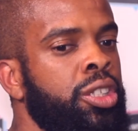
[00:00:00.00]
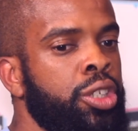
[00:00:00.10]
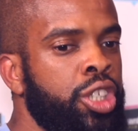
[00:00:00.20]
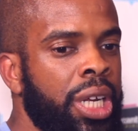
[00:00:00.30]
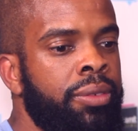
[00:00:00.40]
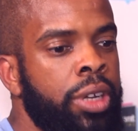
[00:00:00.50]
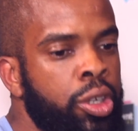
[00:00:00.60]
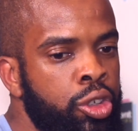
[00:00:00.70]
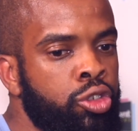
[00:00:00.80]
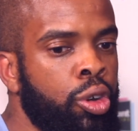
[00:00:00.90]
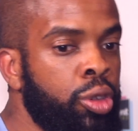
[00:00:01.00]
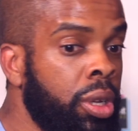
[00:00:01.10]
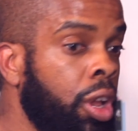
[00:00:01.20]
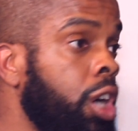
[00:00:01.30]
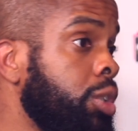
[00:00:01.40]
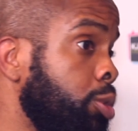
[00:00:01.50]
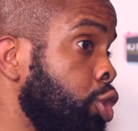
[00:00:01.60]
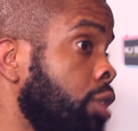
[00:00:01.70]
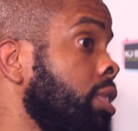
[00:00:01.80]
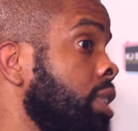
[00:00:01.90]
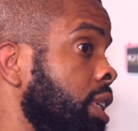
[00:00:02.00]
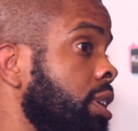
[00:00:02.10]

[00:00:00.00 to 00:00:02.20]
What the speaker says: It's to generally control the large majority.